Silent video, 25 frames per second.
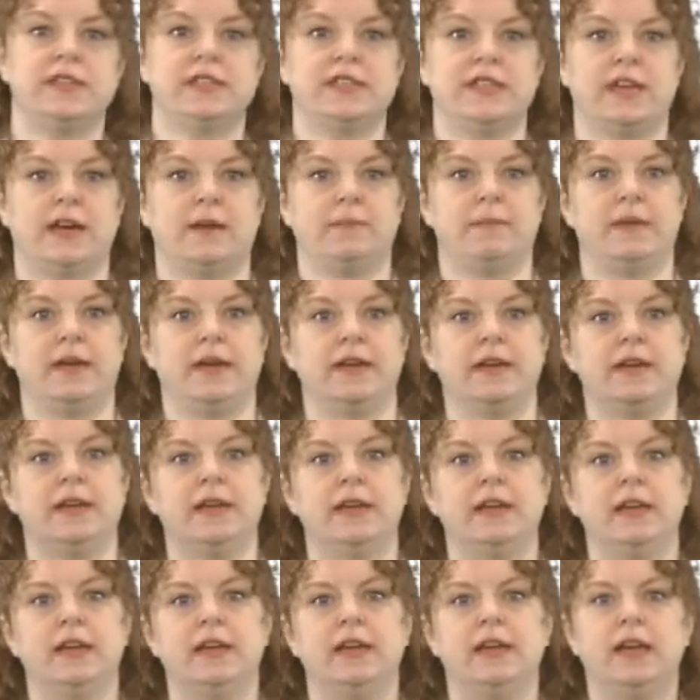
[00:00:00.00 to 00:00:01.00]
the topic.
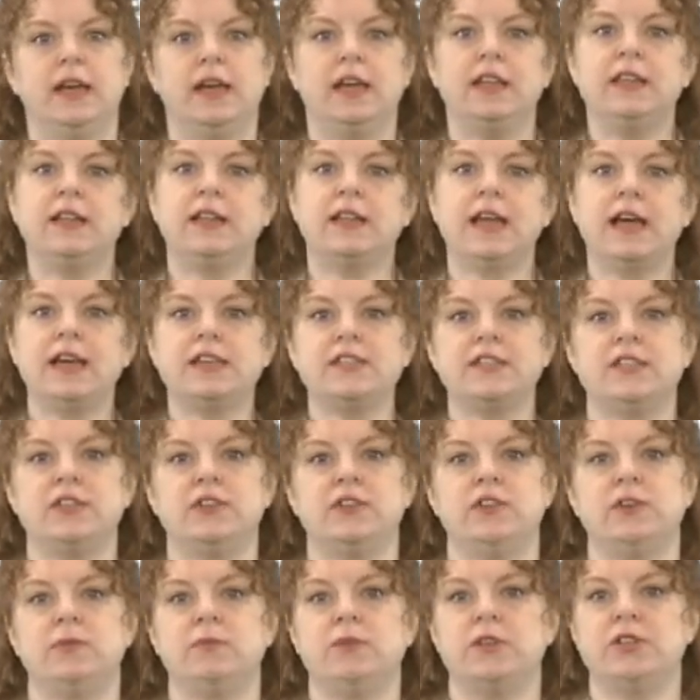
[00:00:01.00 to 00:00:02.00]
In the last
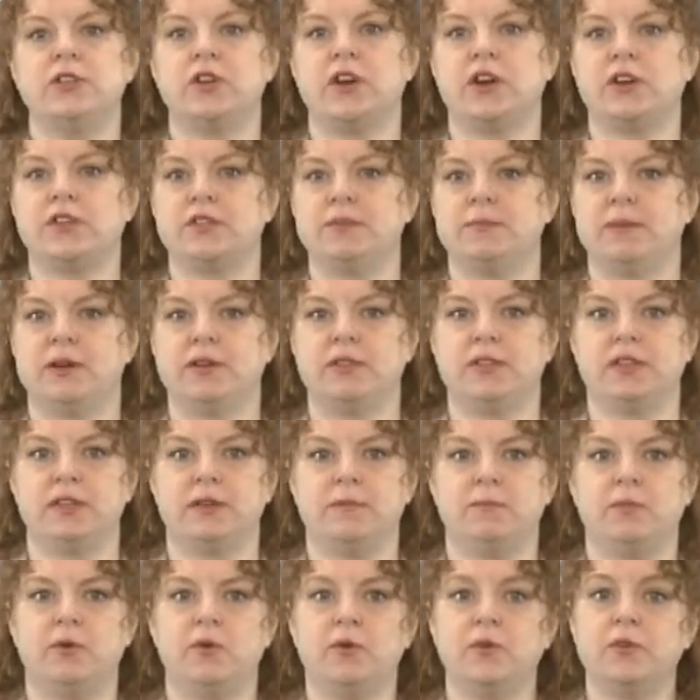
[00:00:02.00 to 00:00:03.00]
unit, we talked about the
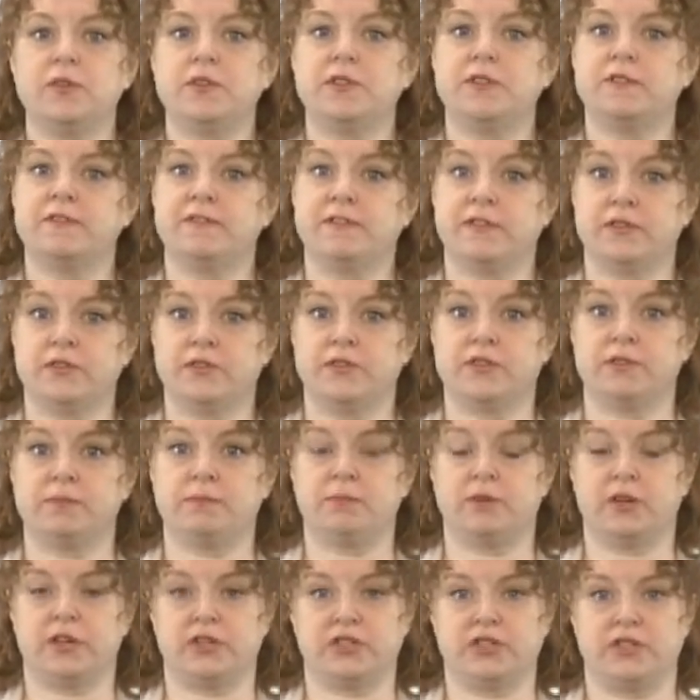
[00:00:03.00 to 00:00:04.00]
importance of first
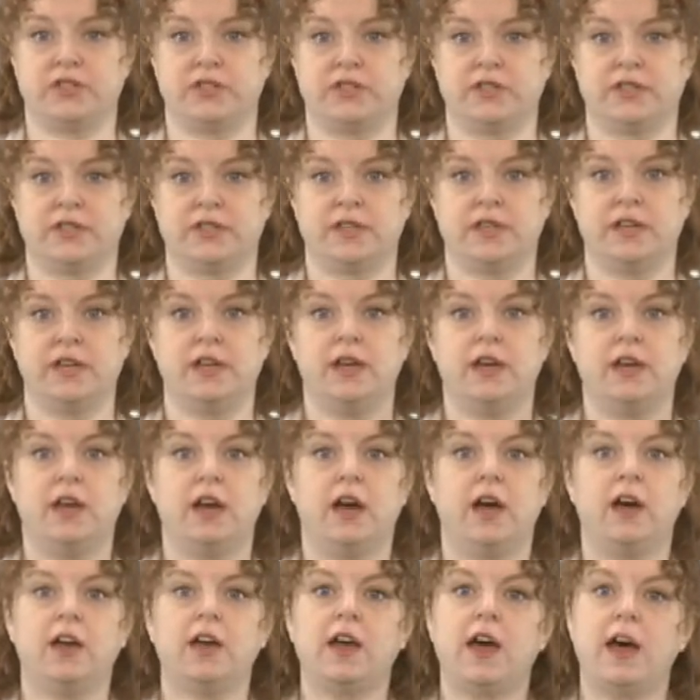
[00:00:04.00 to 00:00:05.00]
impressions.
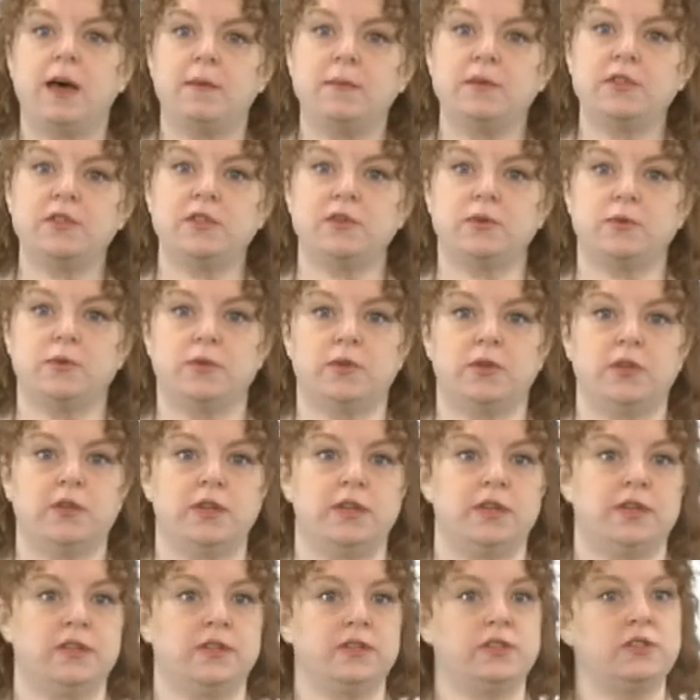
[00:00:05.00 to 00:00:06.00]
A common tool
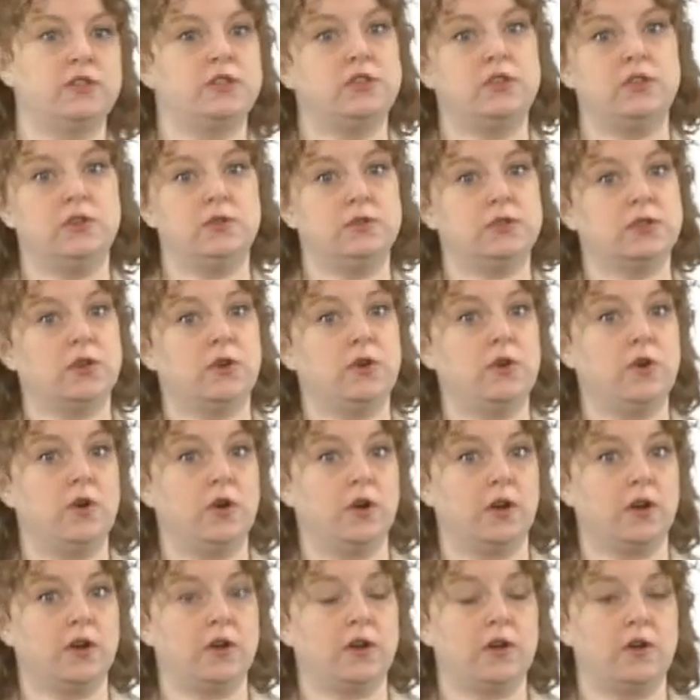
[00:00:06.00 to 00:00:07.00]
is to use a
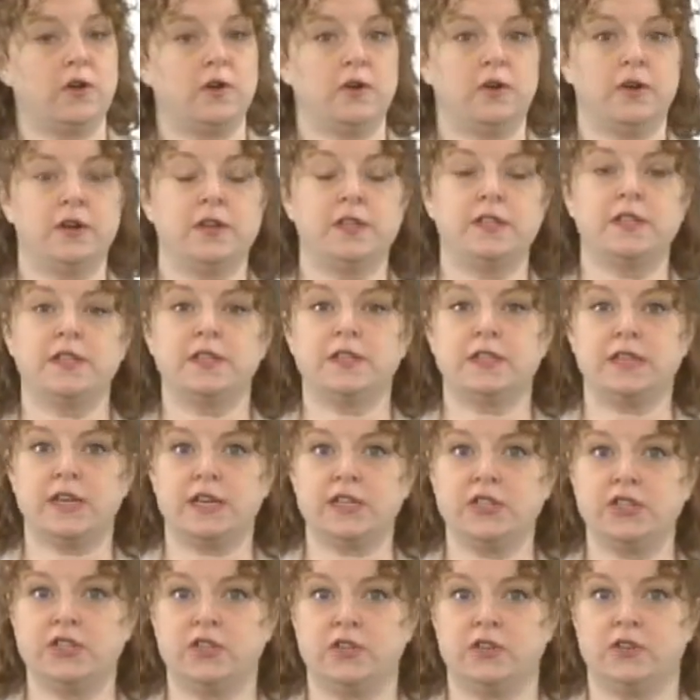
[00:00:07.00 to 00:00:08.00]
hook or an
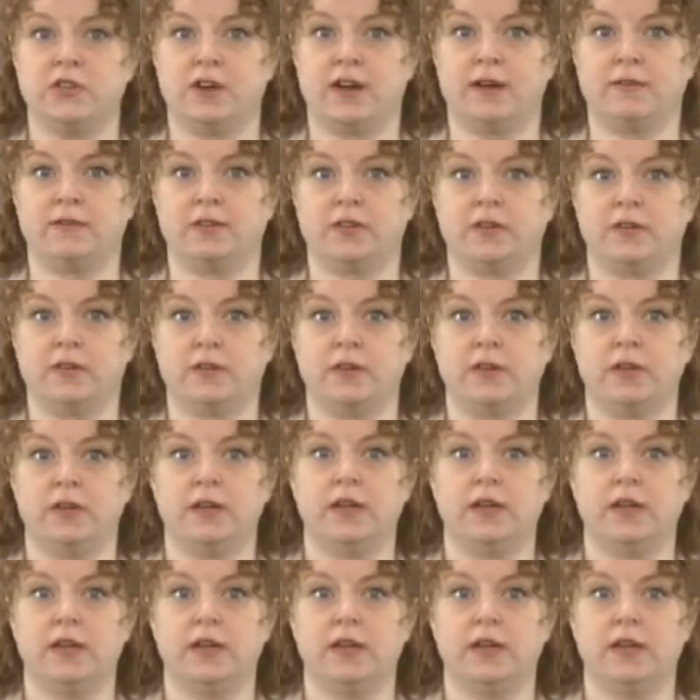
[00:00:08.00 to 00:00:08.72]
attention grabber,